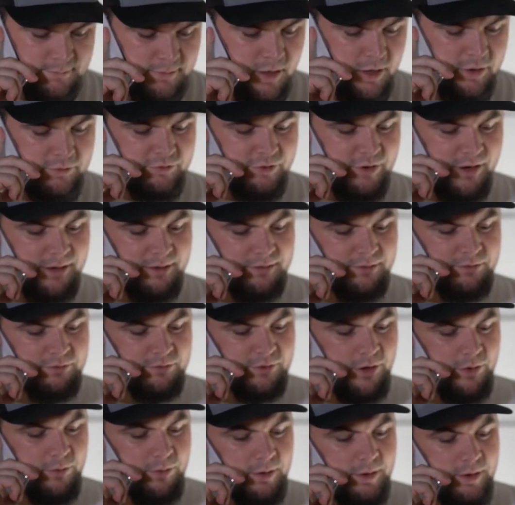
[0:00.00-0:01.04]
RJ,
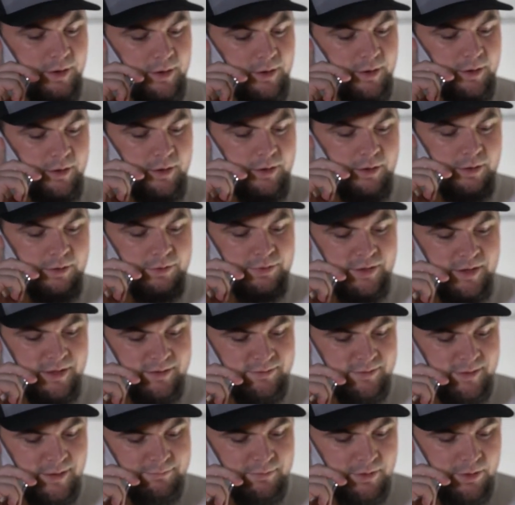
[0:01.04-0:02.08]
so
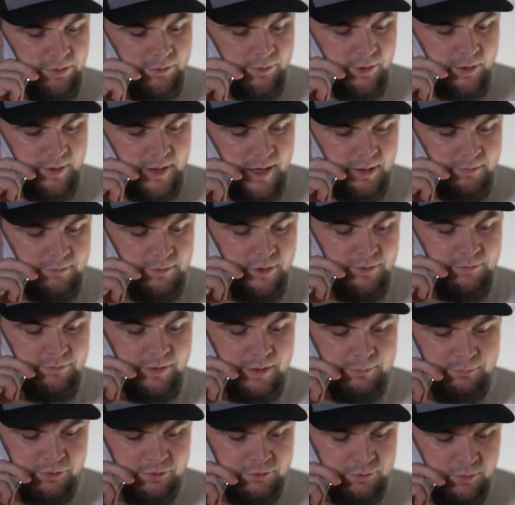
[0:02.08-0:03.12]
Thanksgiving Throwdown,
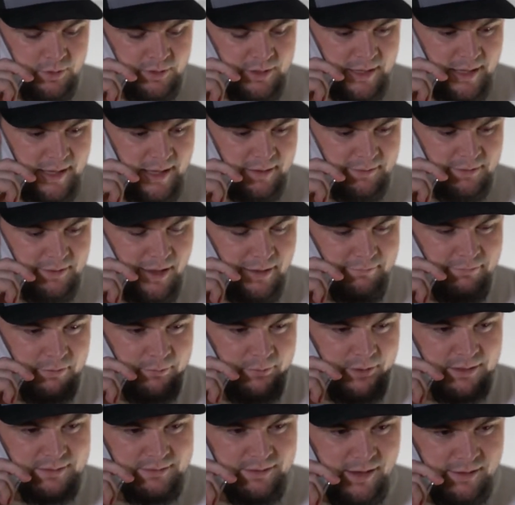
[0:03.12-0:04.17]
November 28th,
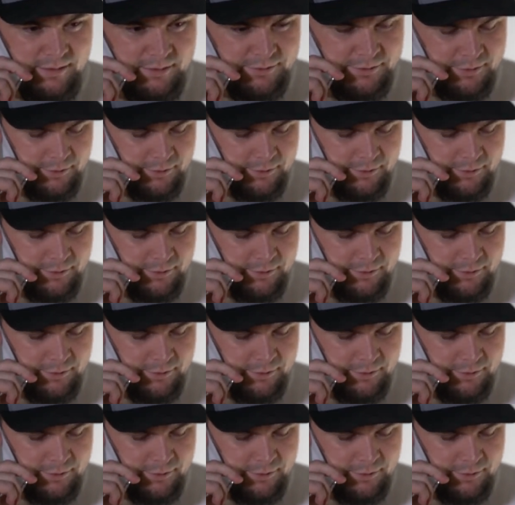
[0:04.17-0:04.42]
heavyweight title